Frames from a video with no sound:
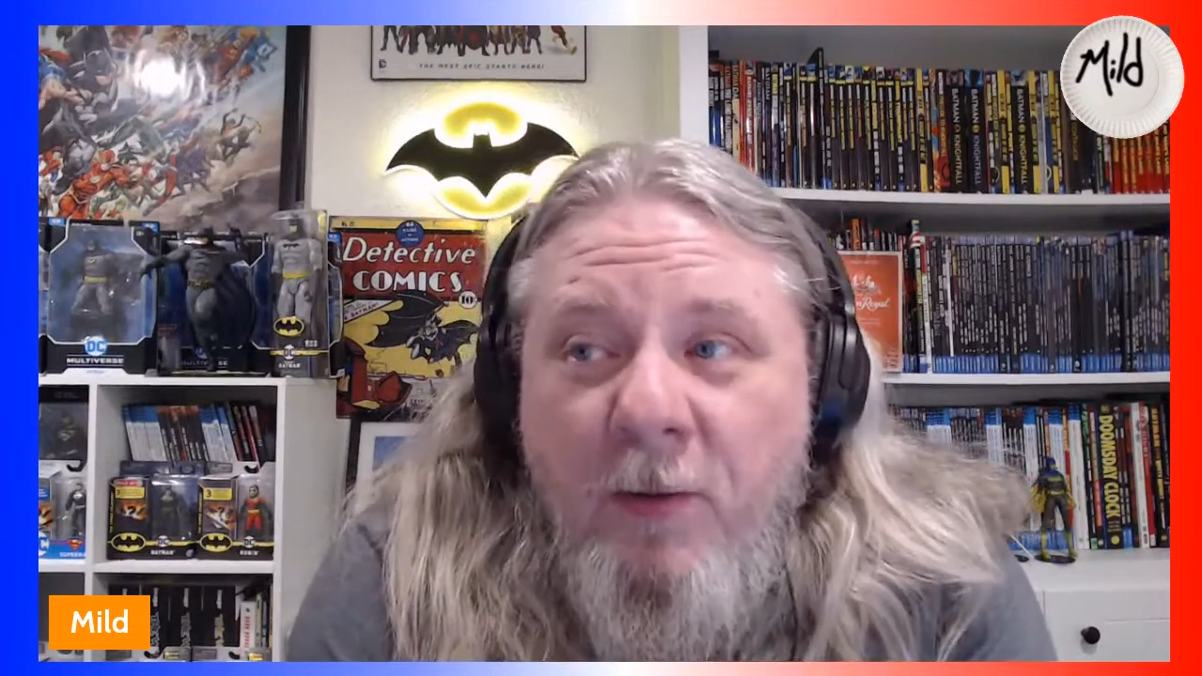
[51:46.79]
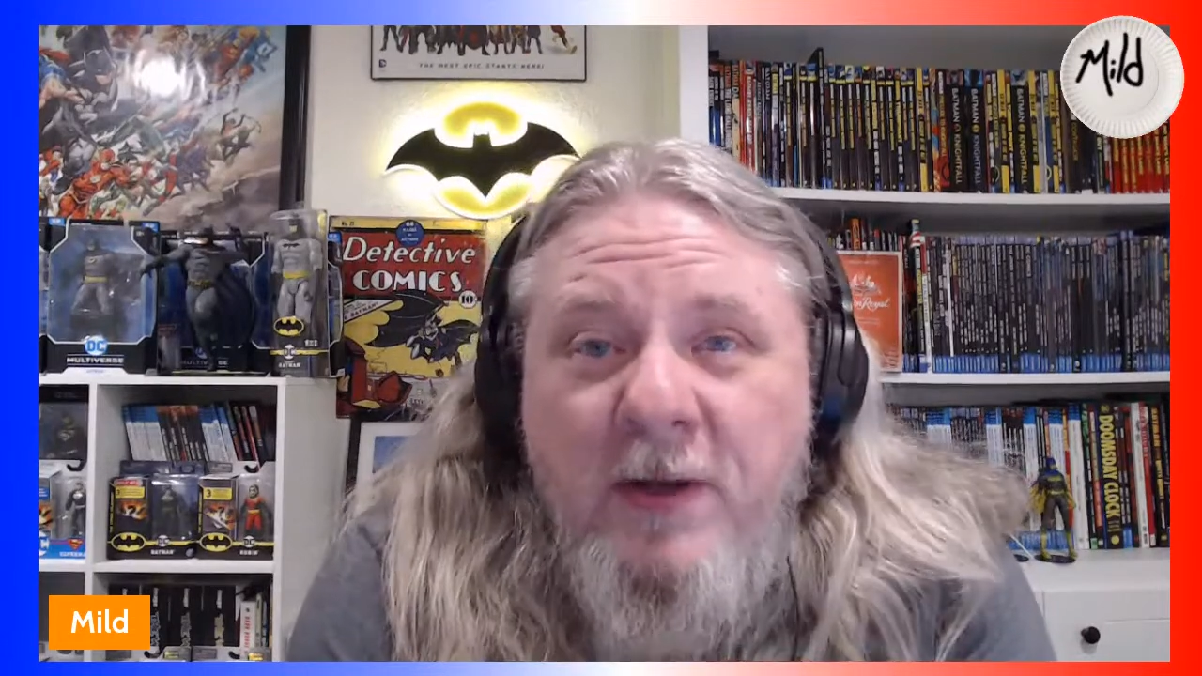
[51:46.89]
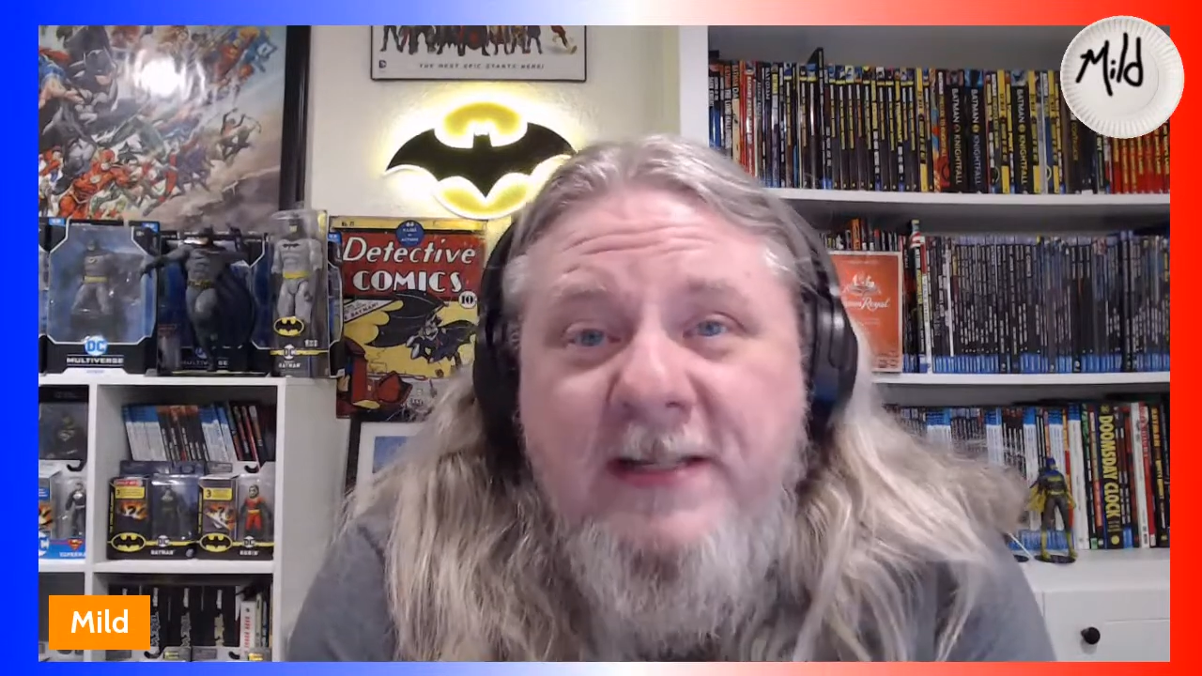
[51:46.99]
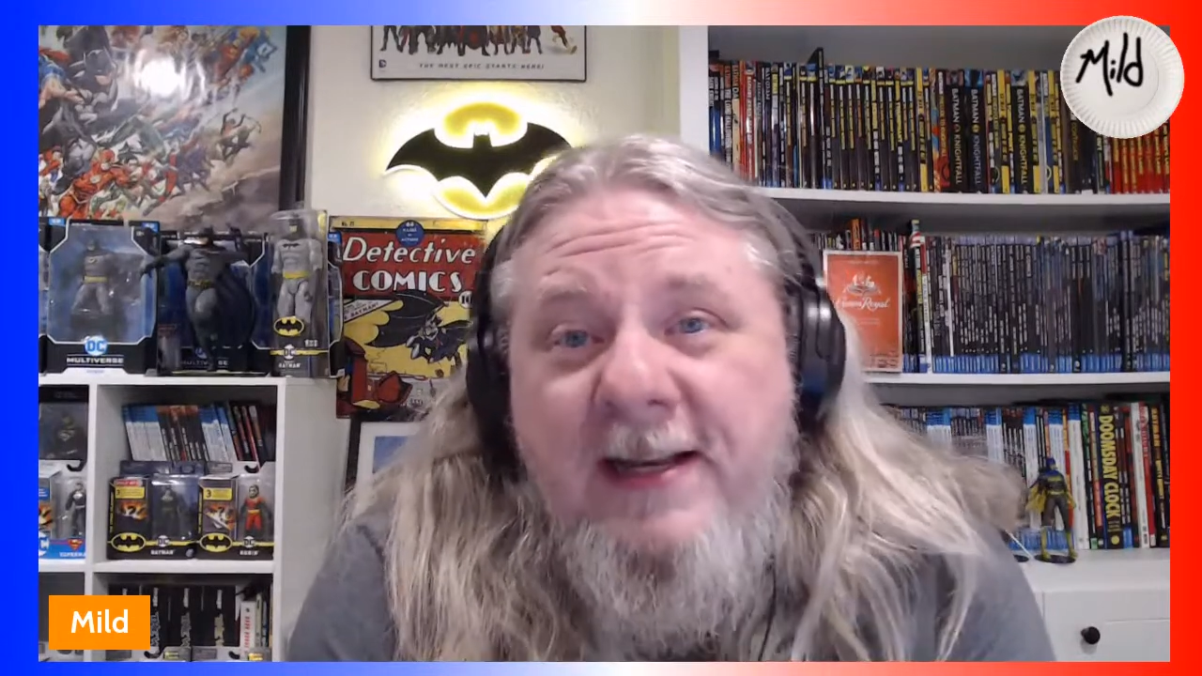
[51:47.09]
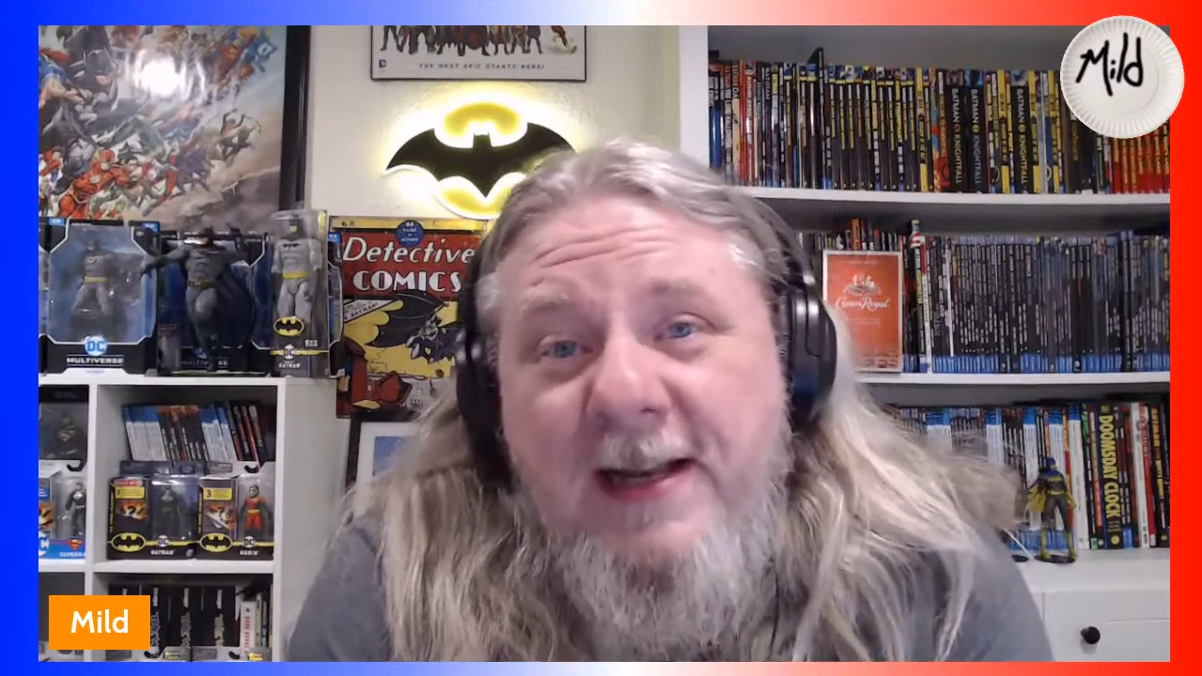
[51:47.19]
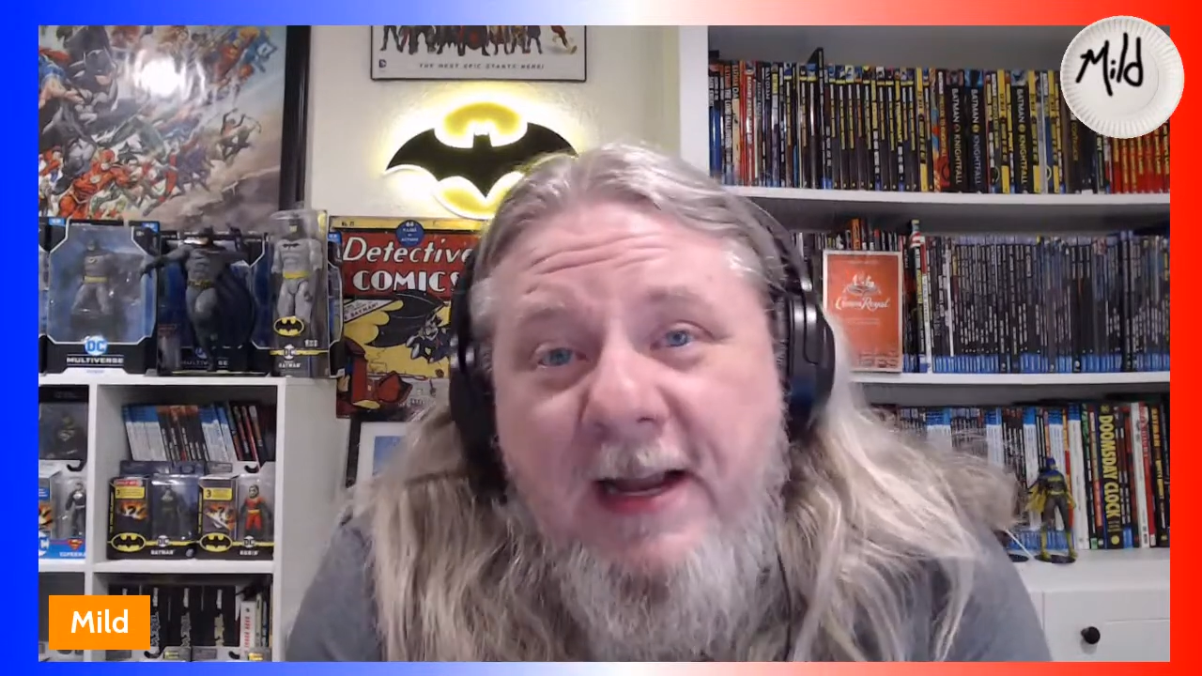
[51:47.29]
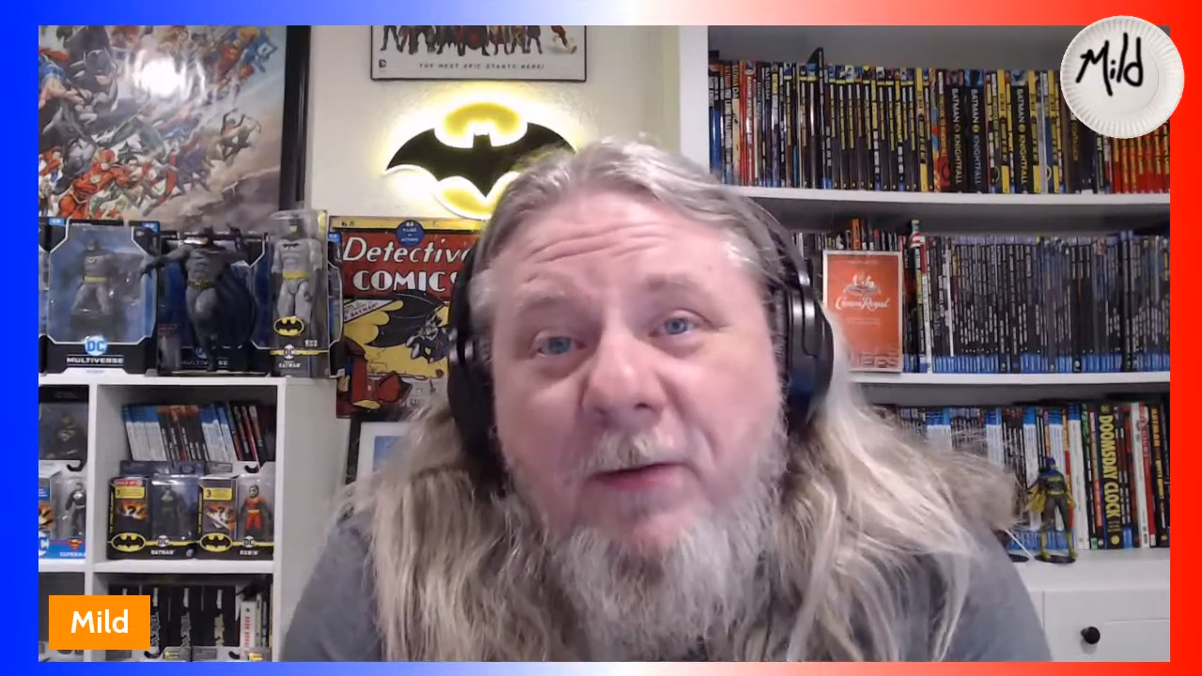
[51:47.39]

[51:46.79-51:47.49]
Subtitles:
want to see Nick